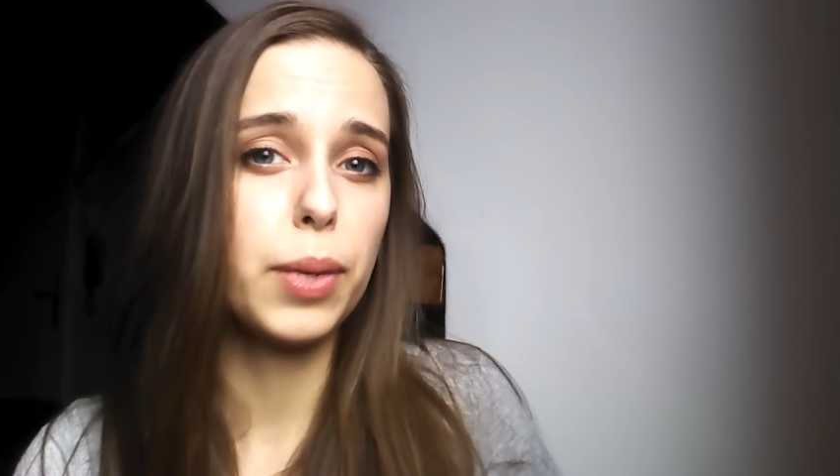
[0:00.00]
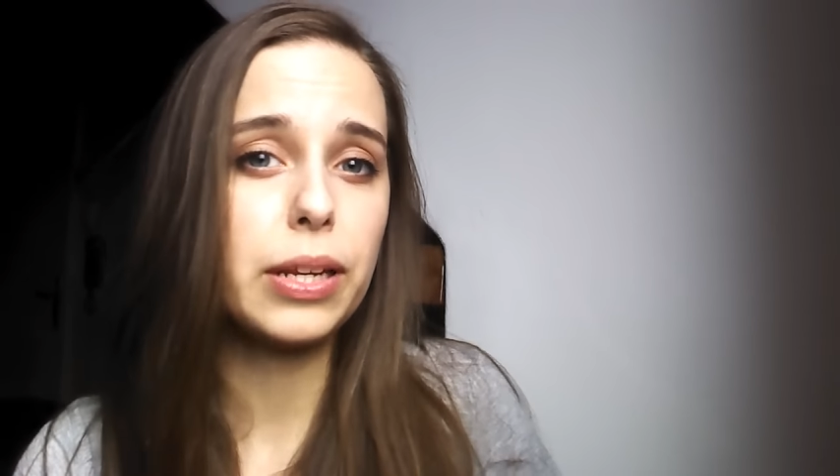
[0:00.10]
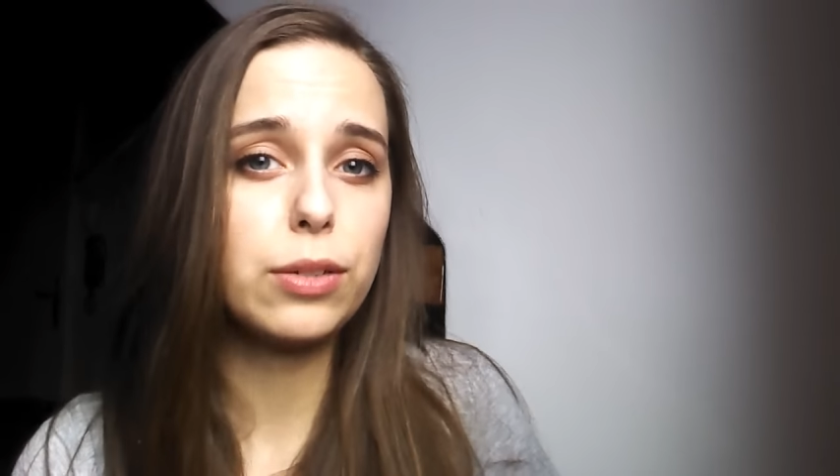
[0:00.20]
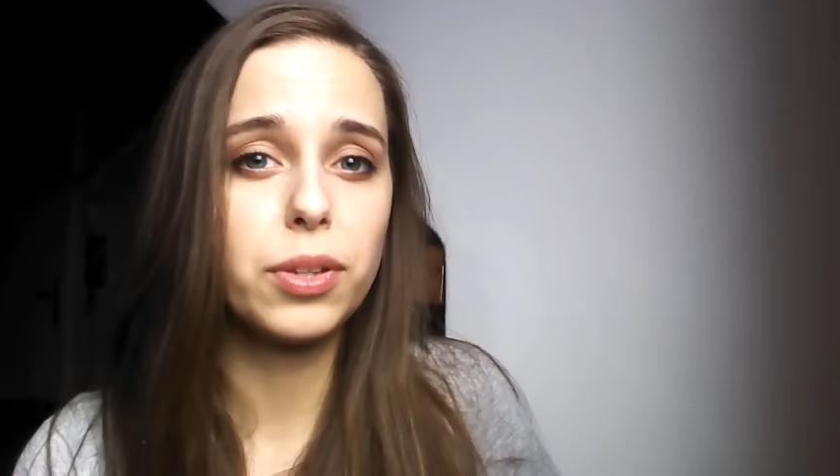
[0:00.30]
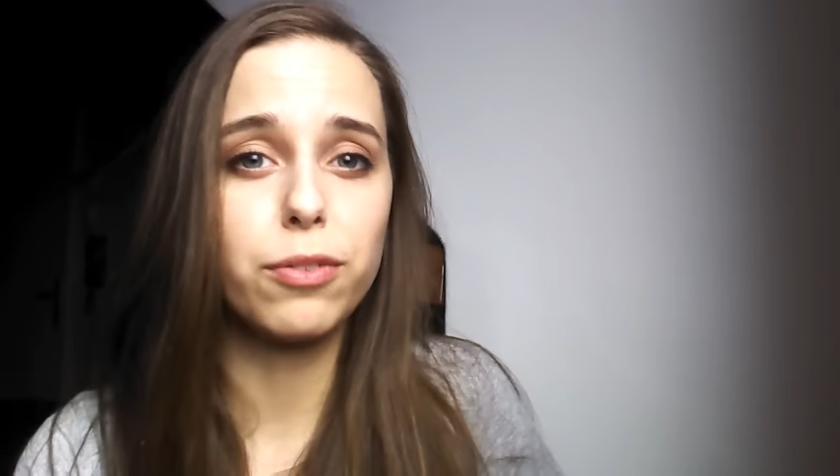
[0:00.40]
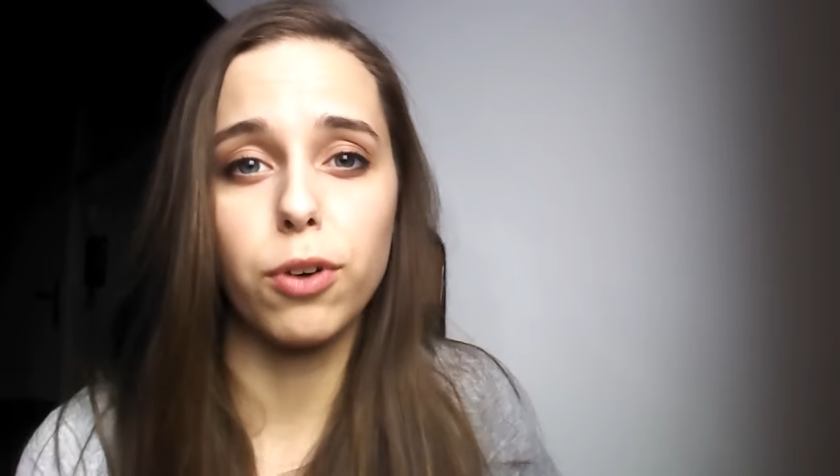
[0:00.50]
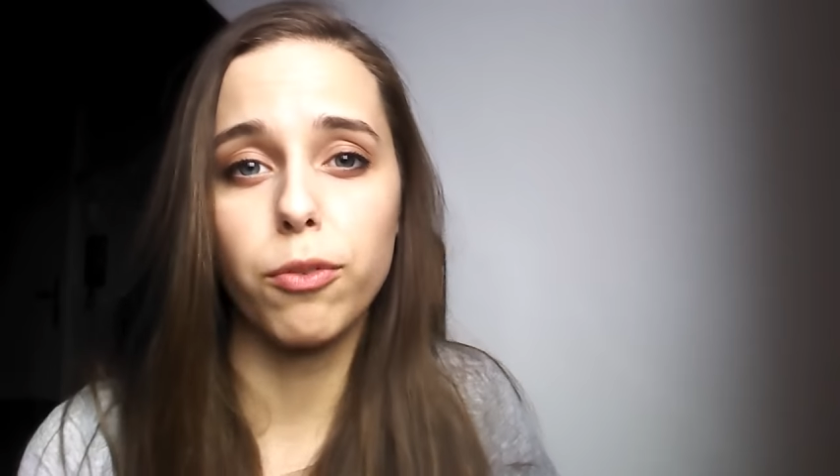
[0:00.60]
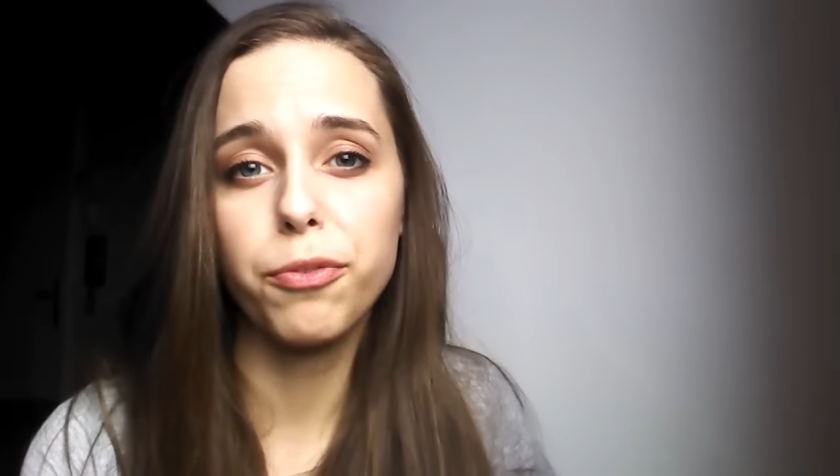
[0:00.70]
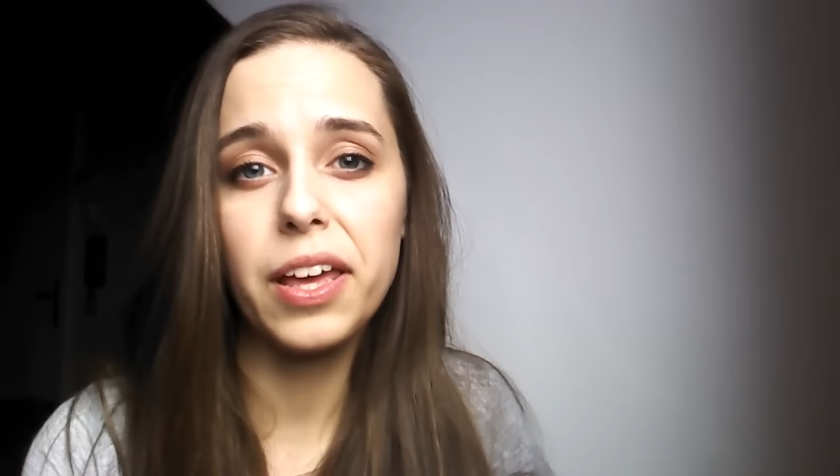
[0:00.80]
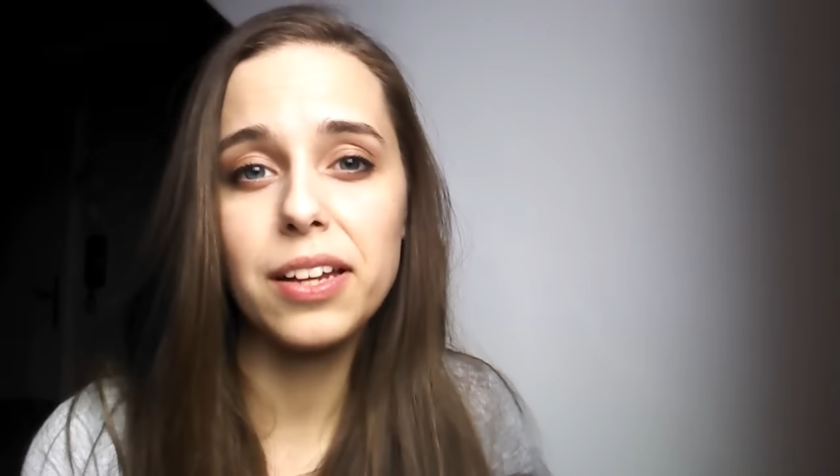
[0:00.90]
you might know them
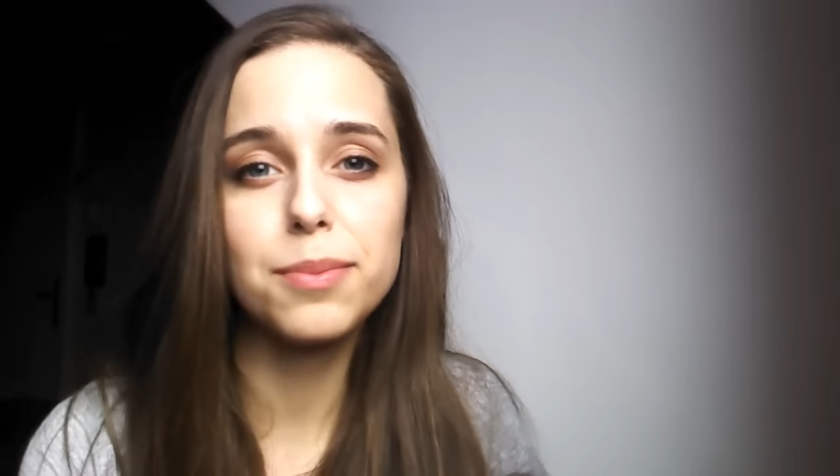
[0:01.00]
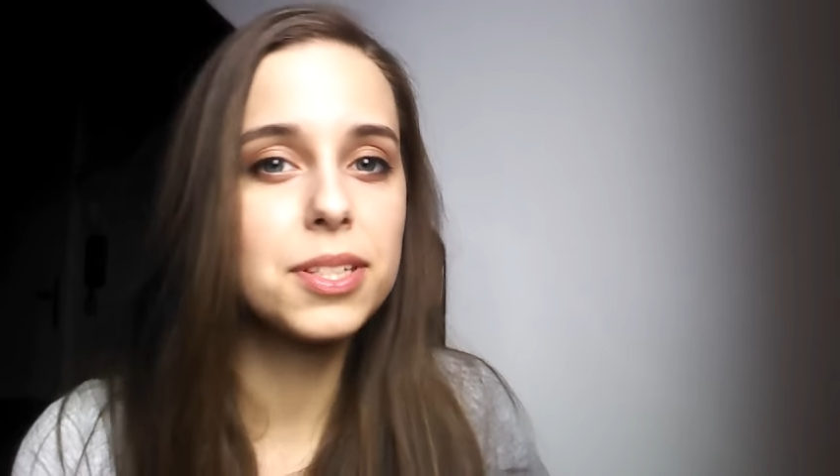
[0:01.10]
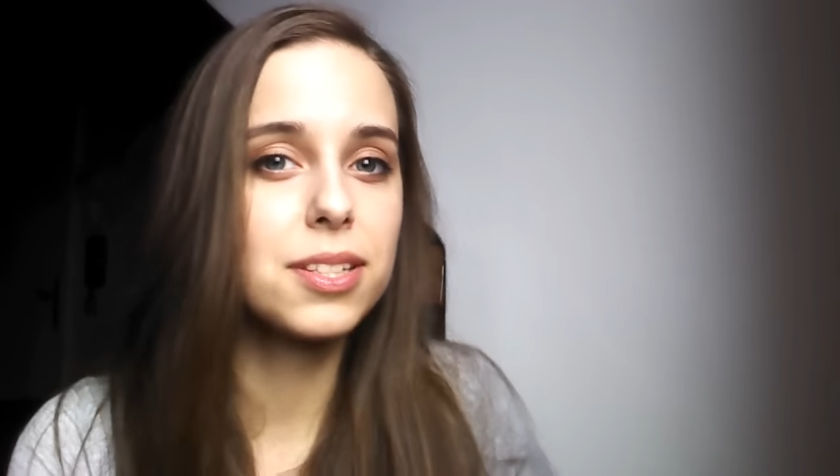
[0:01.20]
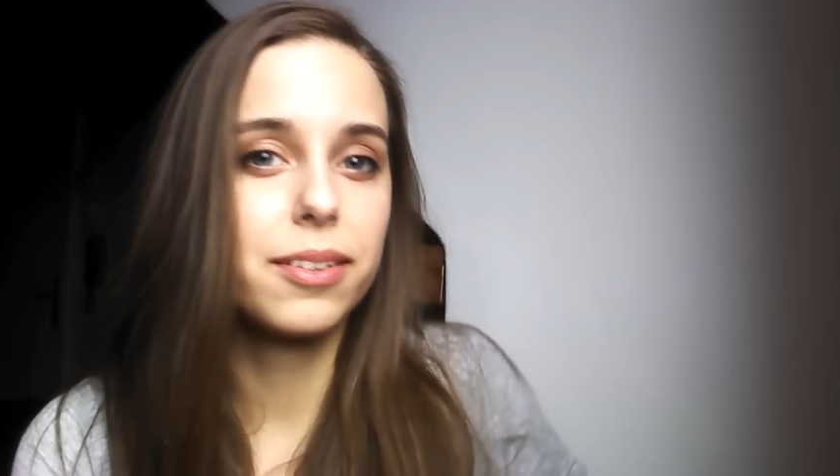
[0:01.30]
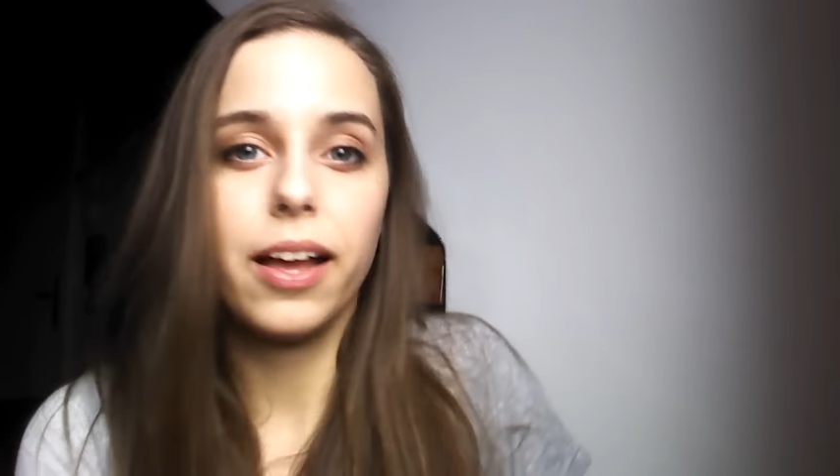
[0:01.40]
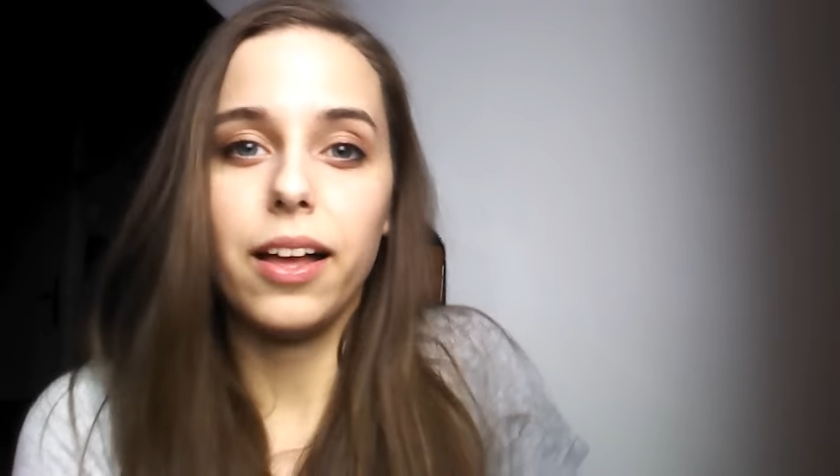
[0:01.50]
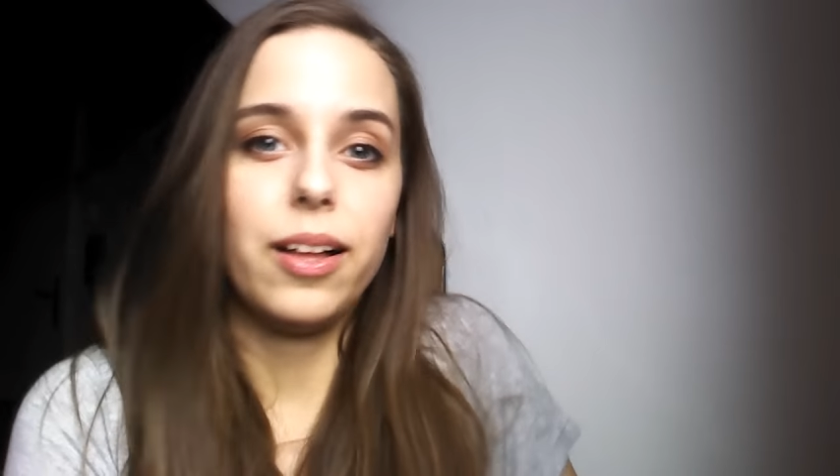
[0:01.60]
from films,